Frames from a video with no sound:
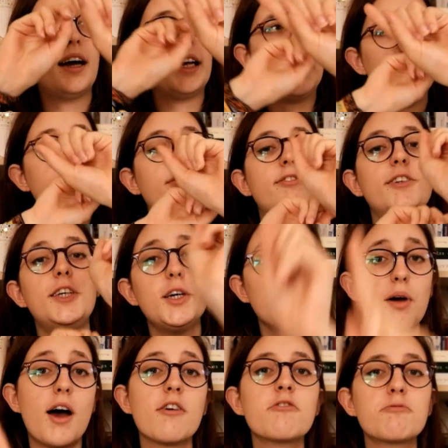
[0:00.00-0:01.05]
if
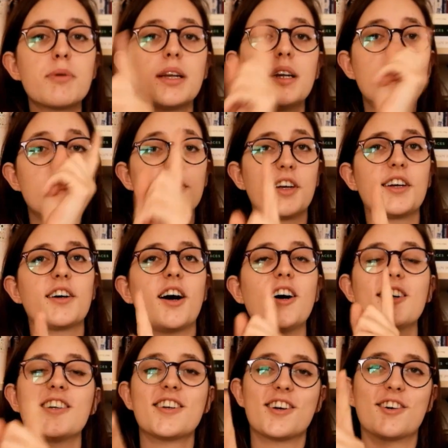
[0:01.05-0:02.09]
you have been living
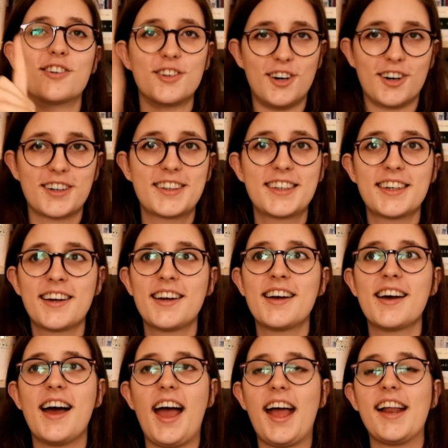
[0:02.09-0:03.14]
under a rock
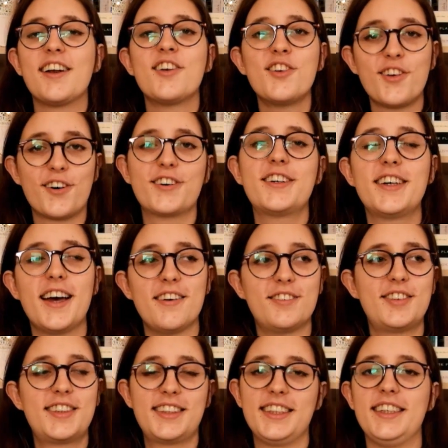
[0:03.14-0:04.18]
and not have
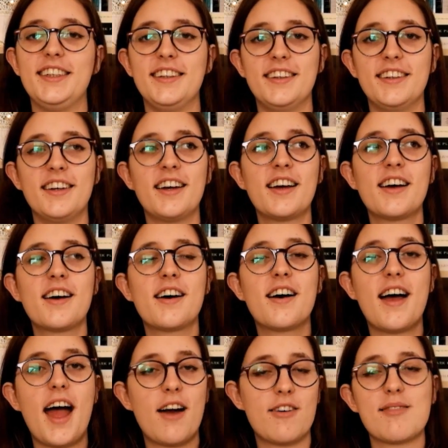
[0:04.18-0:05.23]
seen
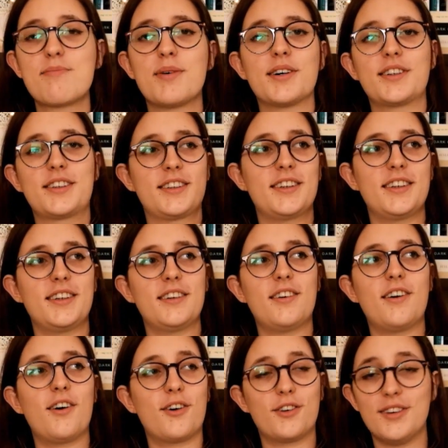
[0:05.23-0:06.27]
Harry Potter
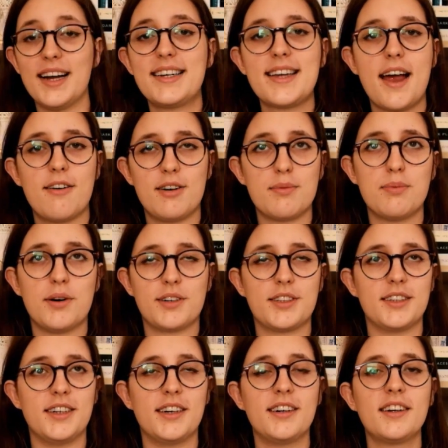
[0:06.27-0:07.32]
or read Harry
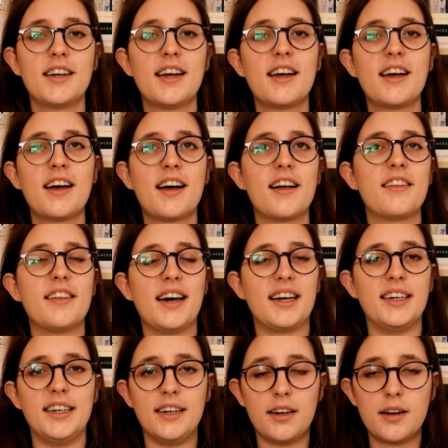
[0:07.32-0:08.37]
Potter,
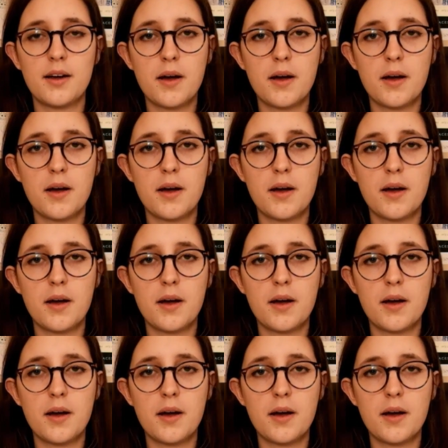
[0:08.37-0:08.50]
then